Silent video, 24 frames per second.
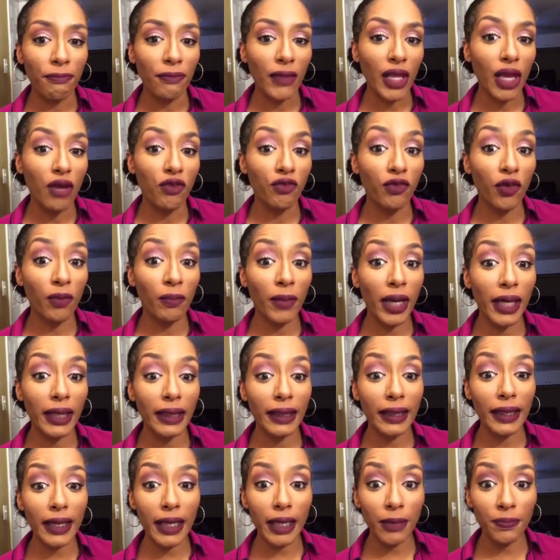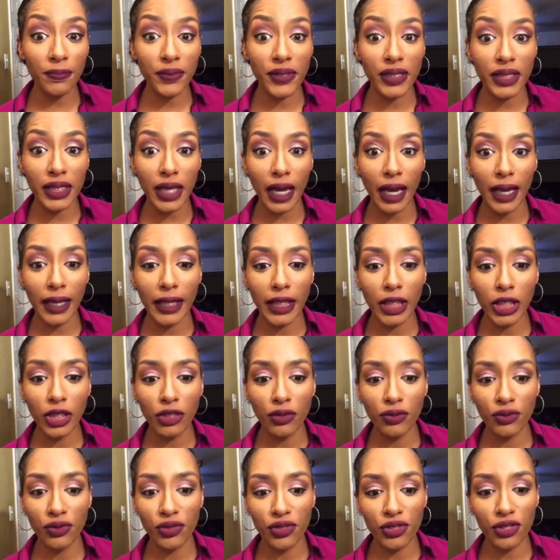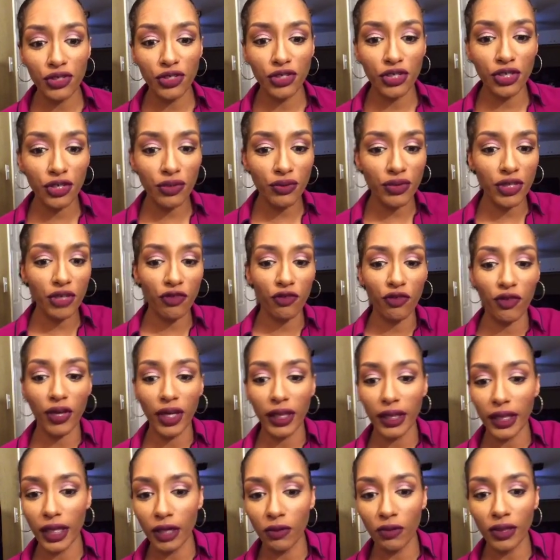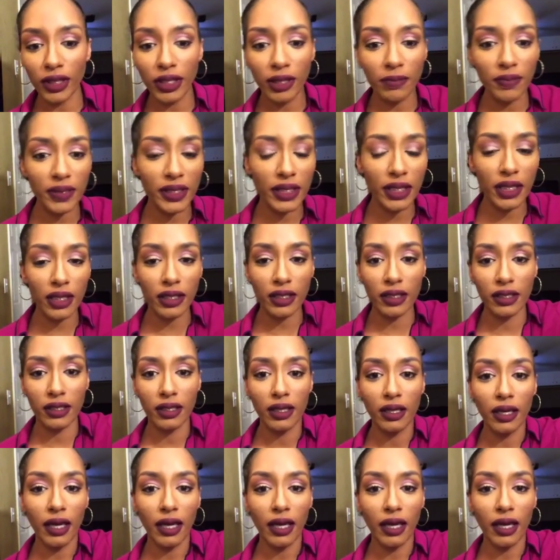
For my lips, I used 2 different liquid lipsticks.